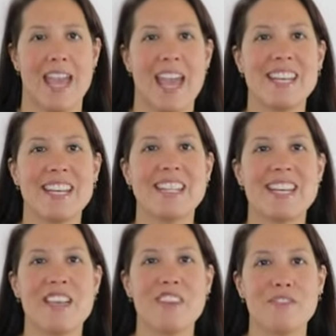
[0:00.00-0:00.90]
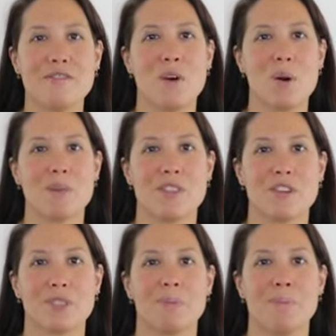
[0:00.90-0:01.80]
And another form of
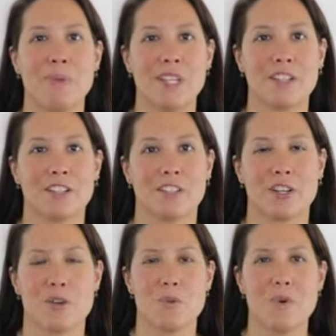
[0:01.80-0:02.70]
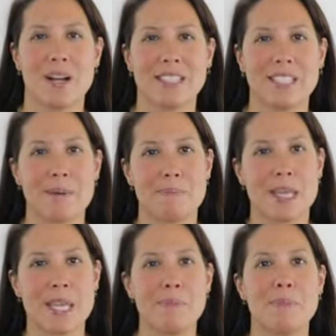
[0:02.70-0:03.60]
those bitters are ones that
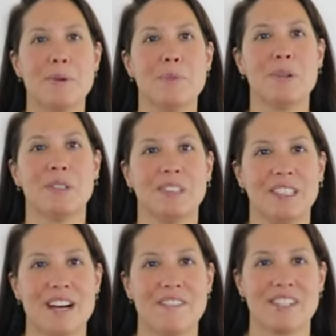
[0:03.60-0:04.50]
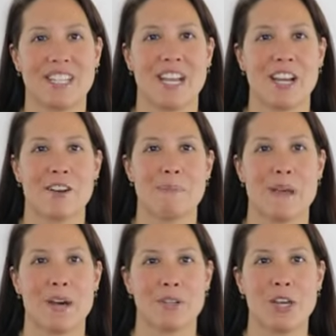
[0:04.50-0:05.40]
people will love to hear
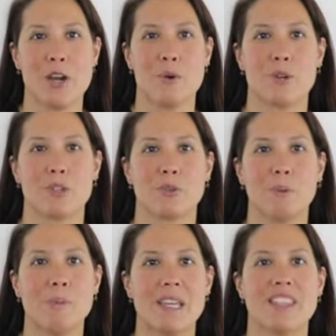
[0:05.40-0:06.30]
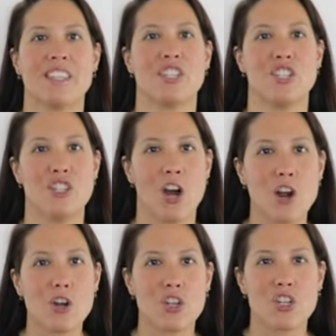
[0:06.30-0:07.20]
about, which will be the dark